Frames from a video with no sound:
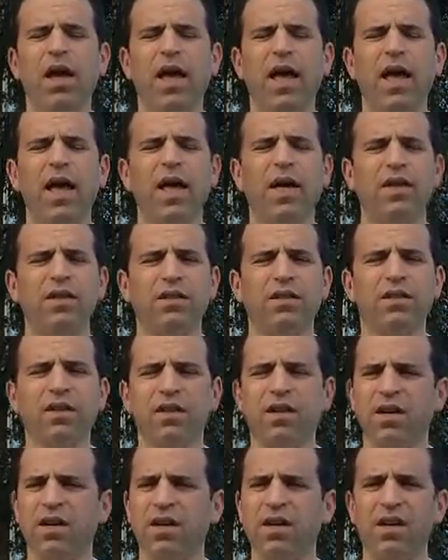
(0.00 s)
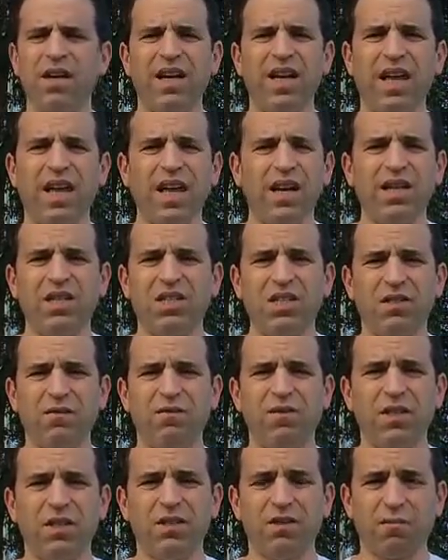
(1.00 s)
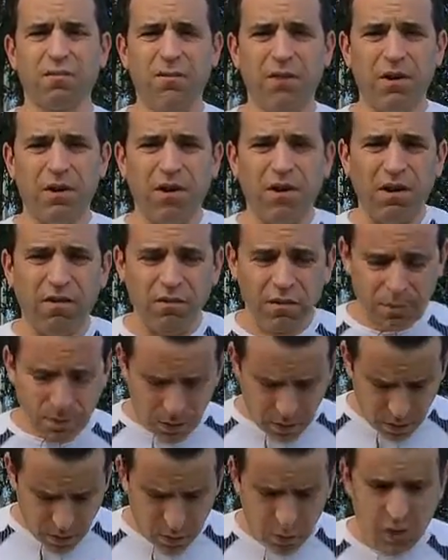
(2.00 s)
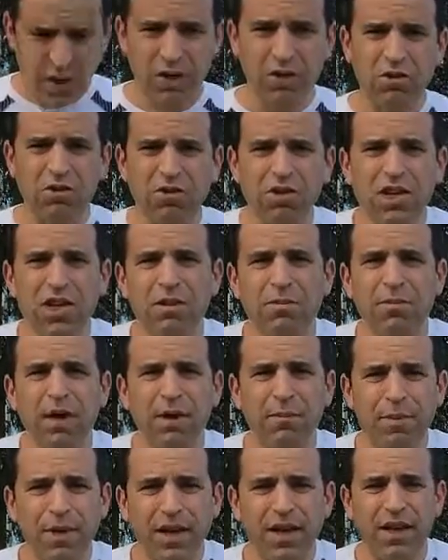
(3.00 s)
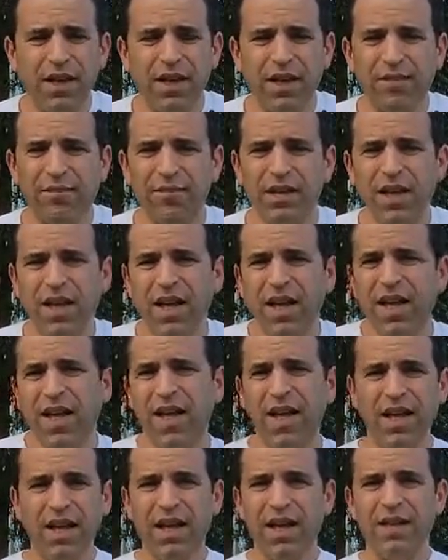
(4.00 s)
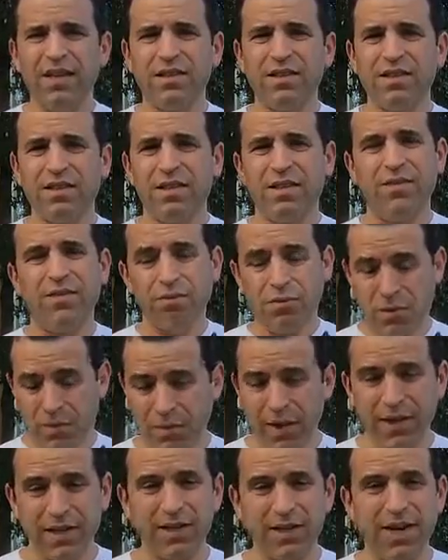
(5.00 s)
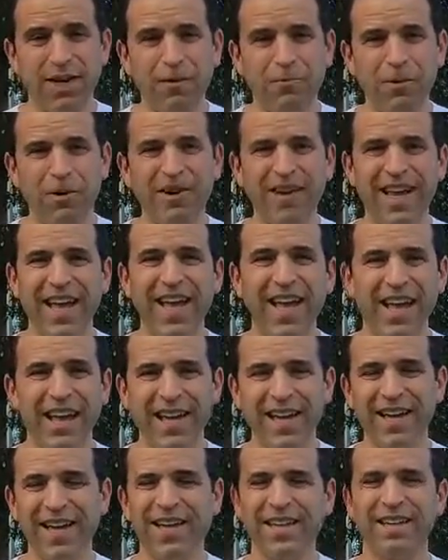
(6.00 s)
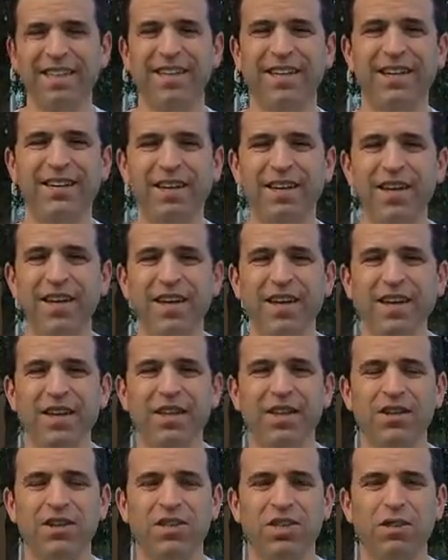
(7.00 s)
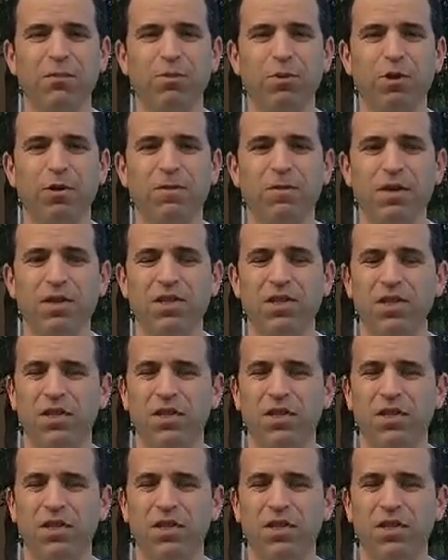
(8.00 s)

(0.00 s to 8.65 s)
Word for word: And again, it just fits very comfortable right underneath my belly, and with my attire I'm wearing, hey, it's gonna look just perfect.